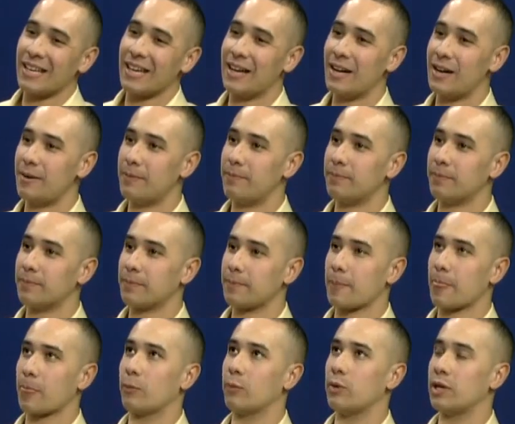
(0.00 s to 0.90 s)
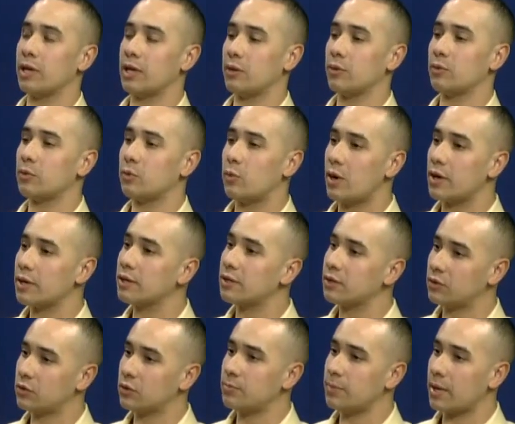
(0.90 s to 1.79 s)
um, when I wanted
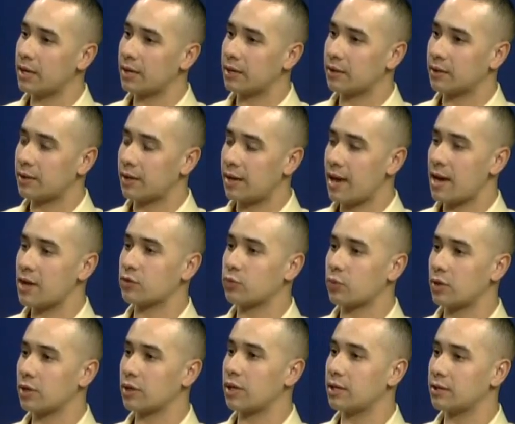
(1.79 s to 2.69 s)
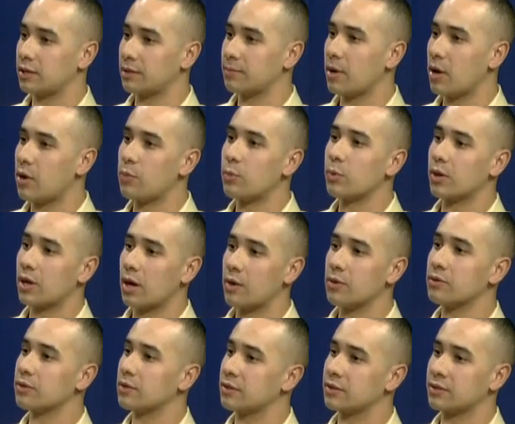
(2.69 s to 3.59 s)
to do my classwork, I did my homework.
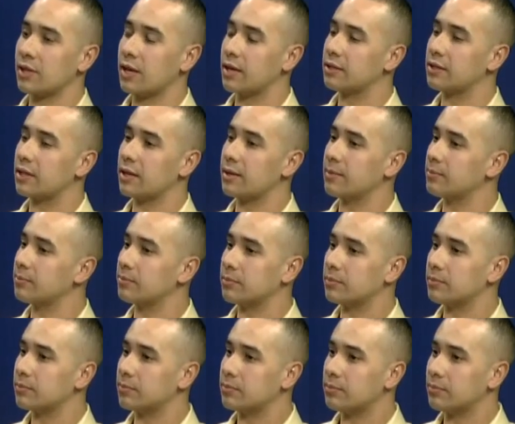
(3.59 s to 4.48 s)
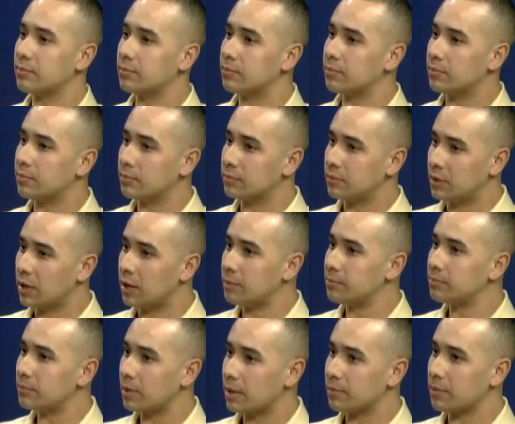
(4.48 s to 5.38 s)
Was, it's not that I'm
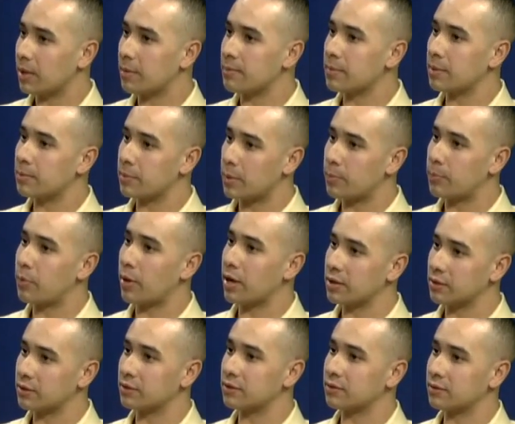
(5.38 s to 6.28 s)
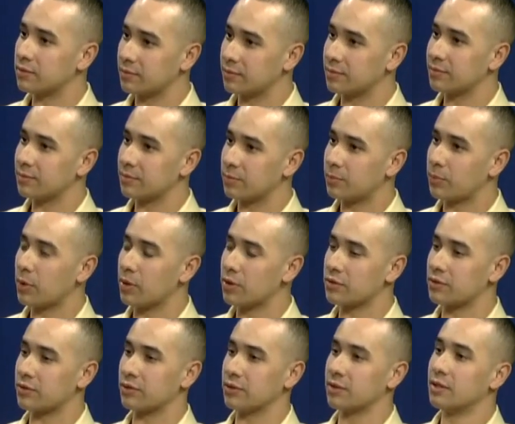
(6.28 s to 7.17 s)
dumb. I'm, yeah. I'm, I'm, a bright yeah.
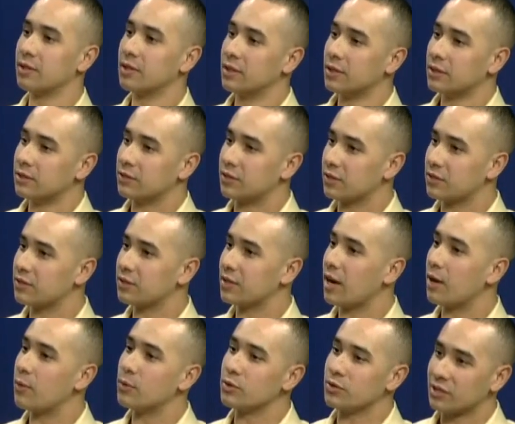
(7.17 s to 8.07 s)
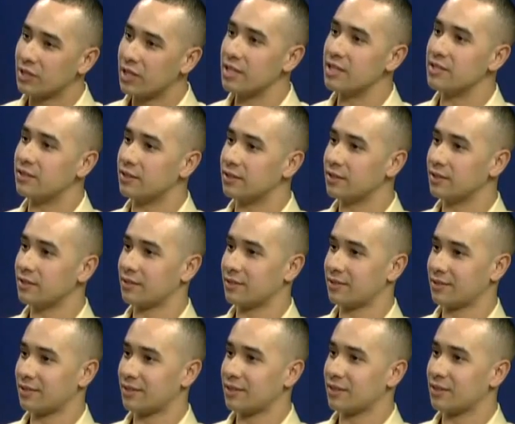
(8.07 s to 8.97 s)
person. Just I was lazy.
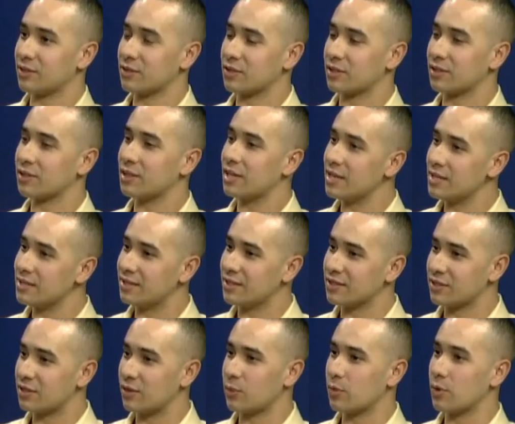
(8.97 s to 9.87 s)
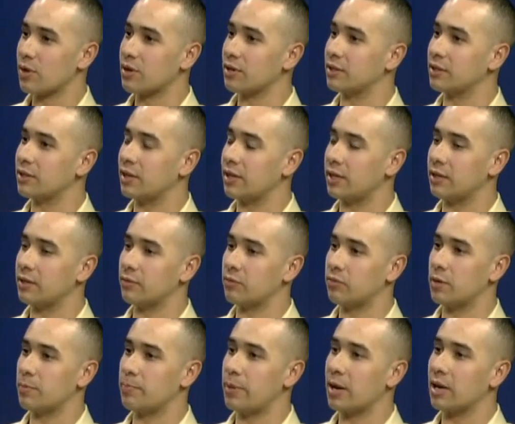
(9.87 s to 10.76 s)
Okay. Because the lazy is the word and,
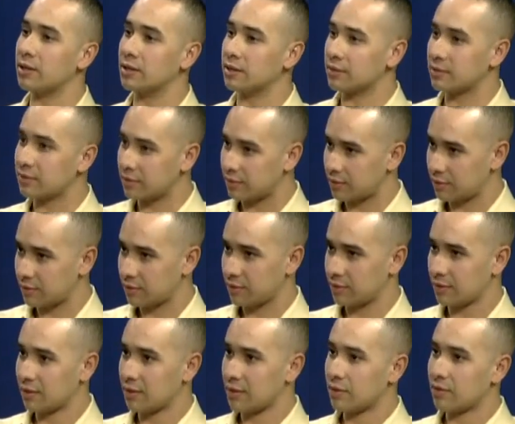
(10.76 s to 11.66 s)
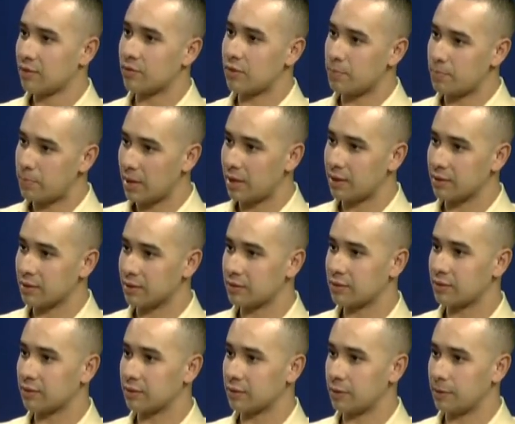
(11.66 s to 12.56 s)
and rebellious. Okay.
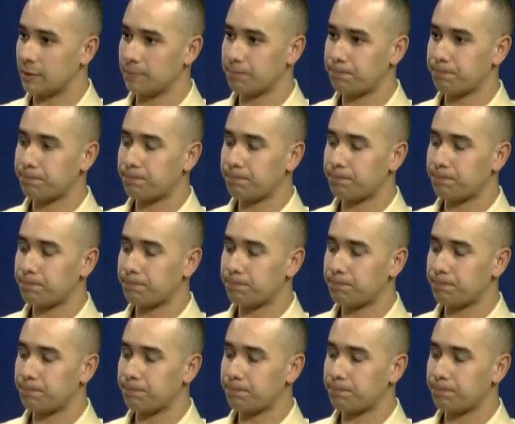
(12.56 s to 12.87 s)
Rebellious, well, you know.